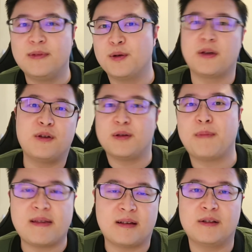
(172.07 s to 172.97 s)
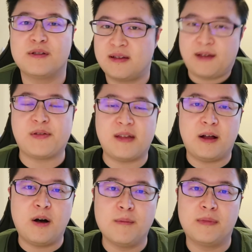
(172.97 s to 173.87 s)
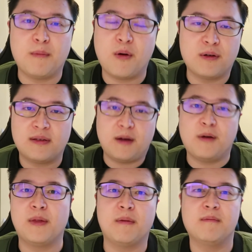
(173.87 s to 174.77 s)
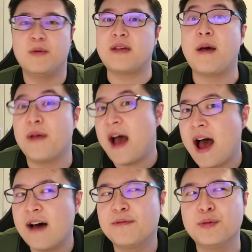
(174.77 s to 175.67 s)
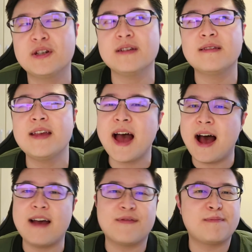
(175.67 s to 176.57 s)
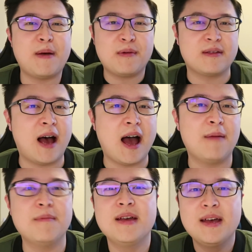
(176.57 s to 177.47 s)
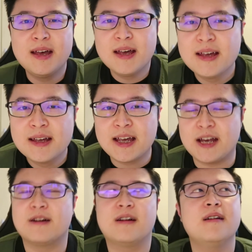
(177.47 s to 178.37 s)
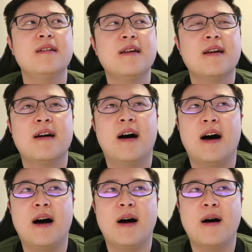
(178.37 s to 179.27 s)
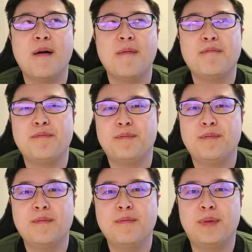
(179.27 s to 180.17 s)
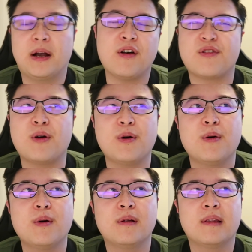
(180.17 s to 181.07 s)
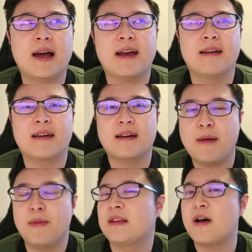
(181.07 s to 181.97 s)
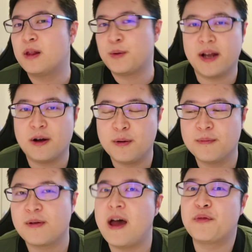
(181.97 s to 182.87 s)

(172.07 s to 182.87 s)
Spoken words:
doing YouTube, basically you just have to stay at home. The more you stay at home, the more time you have, which is, yeah, I've spent more time here, but also I'm not the only one at home, so